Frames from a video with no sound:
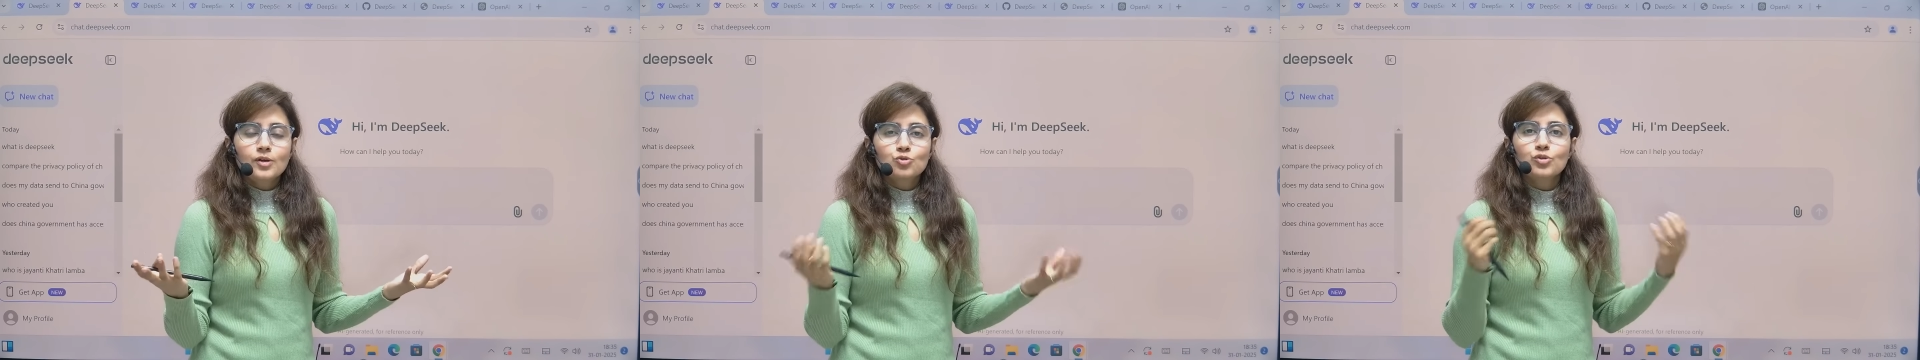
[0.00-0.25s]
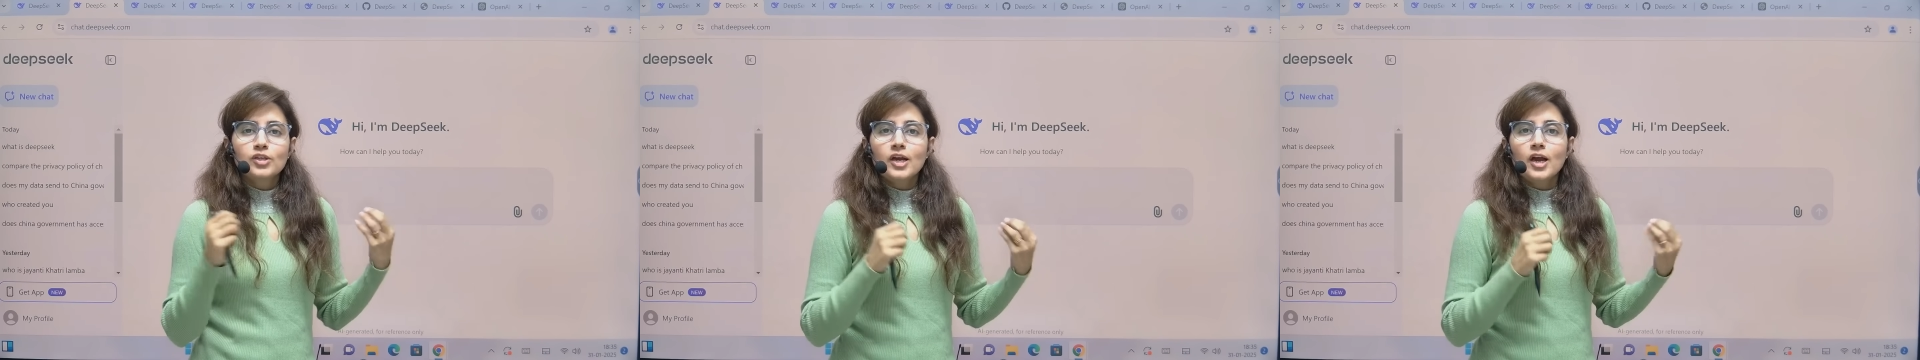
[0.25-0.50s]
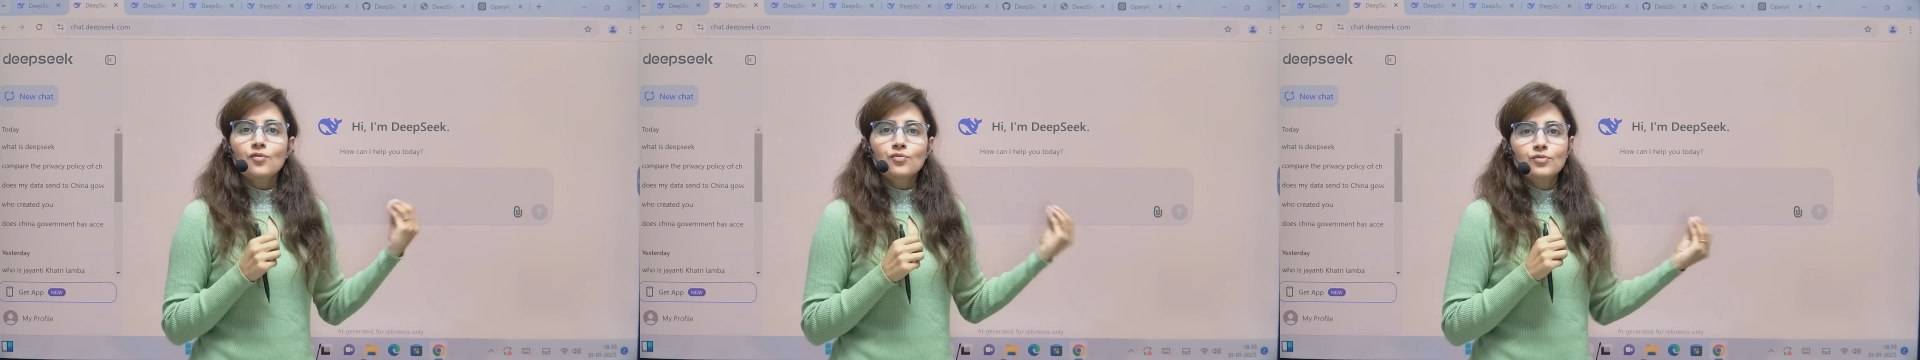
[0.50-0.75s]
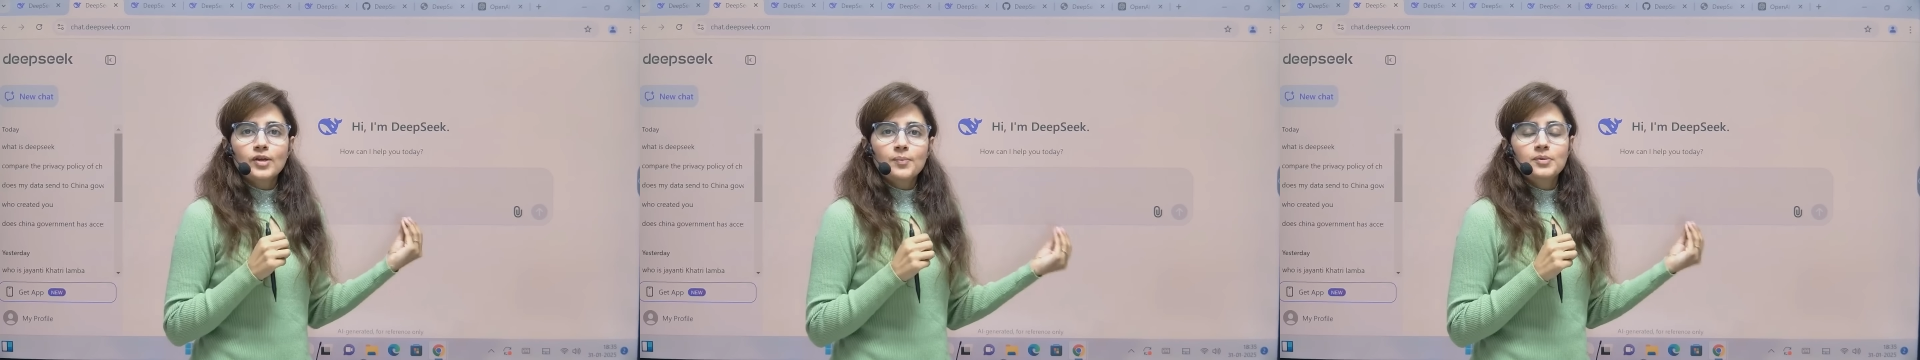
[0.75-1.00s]
So they
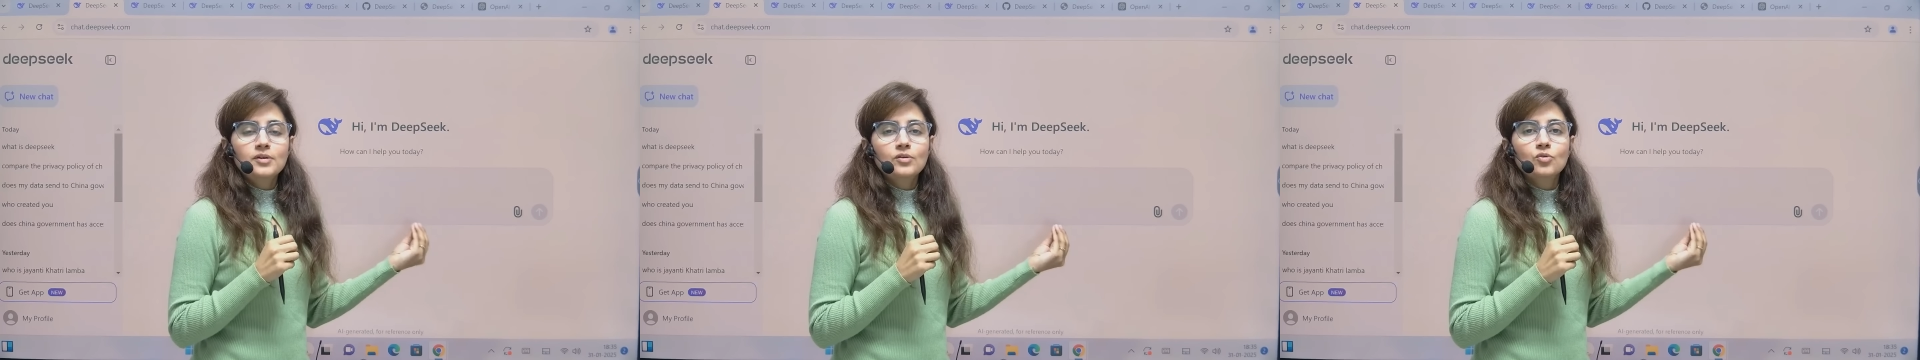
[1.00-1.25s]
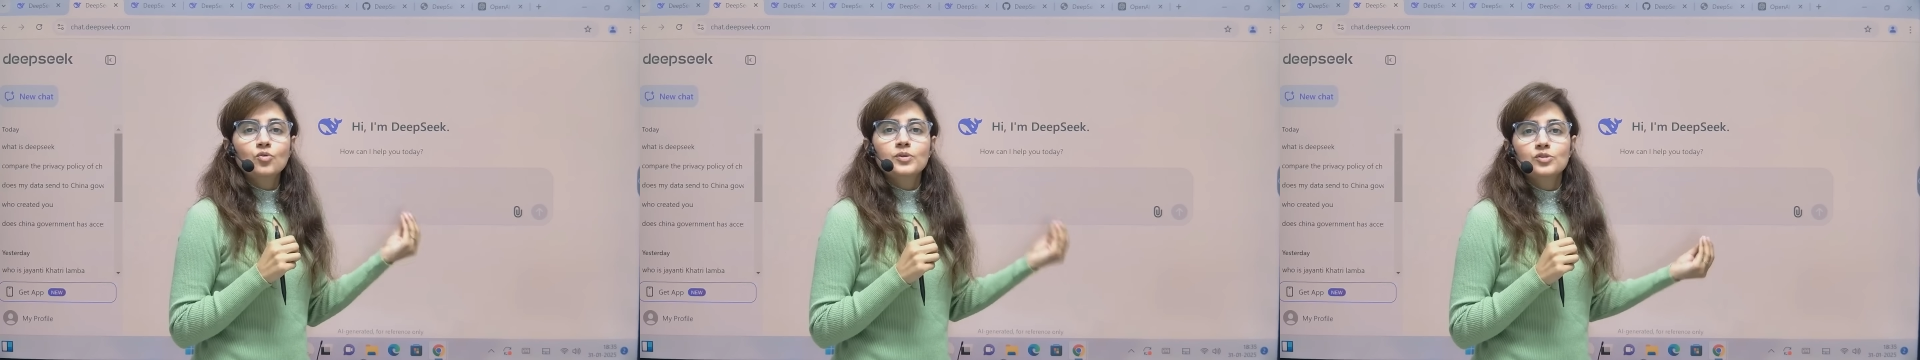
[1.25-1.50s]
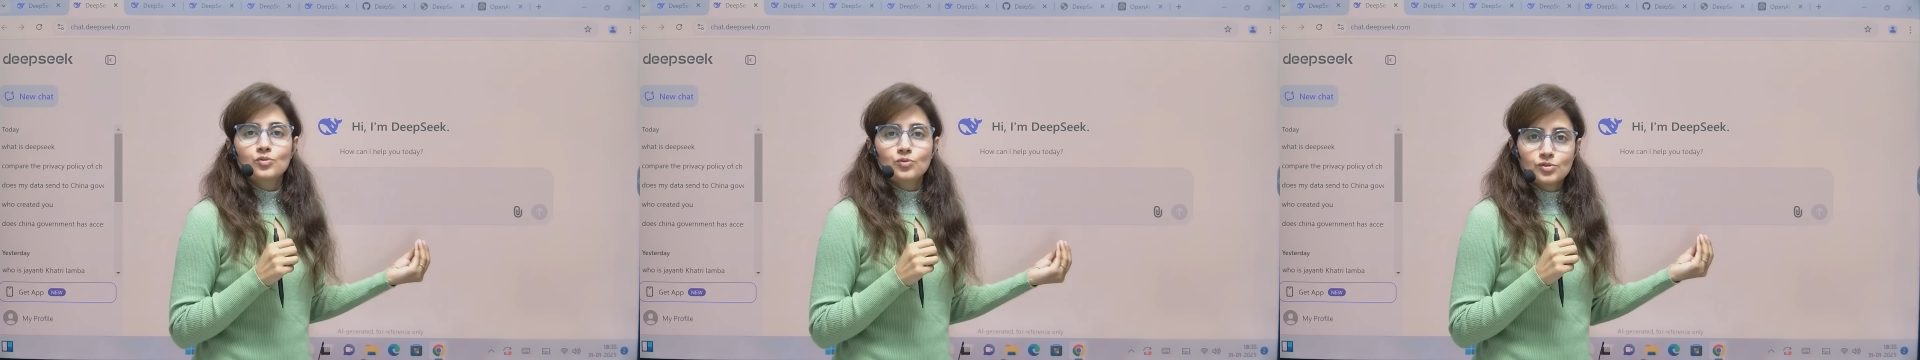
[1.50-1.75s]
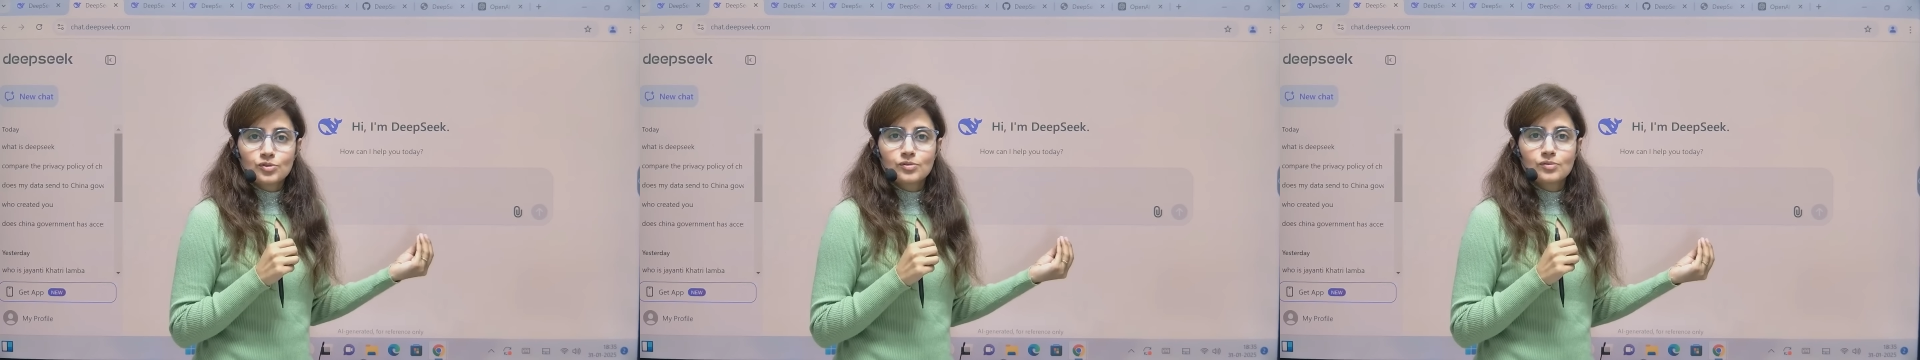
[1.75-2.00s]
have kept it open
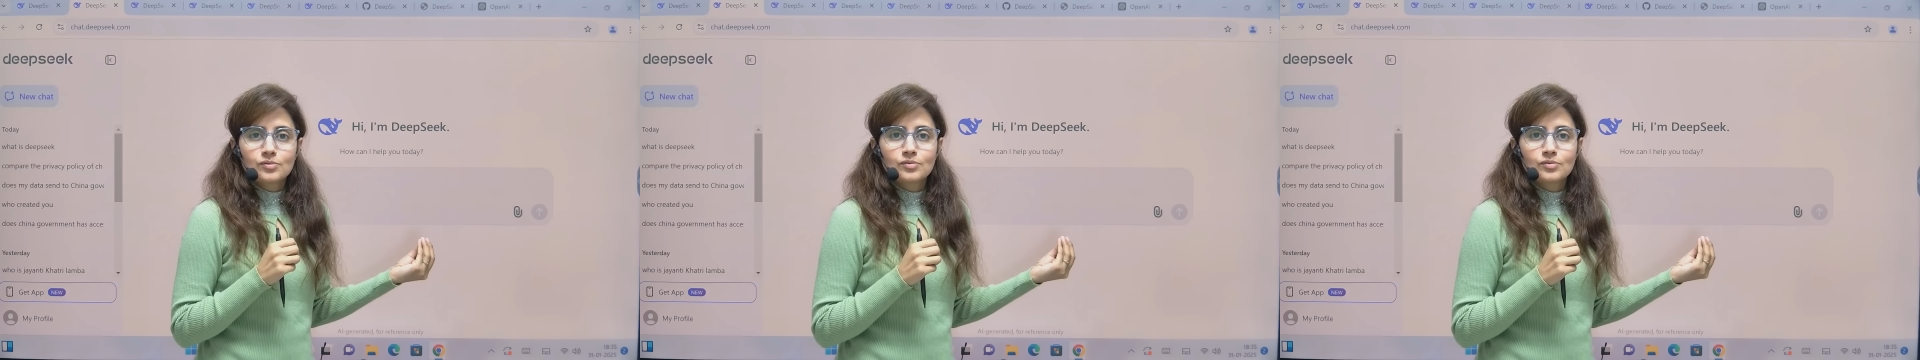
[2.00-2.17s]
source,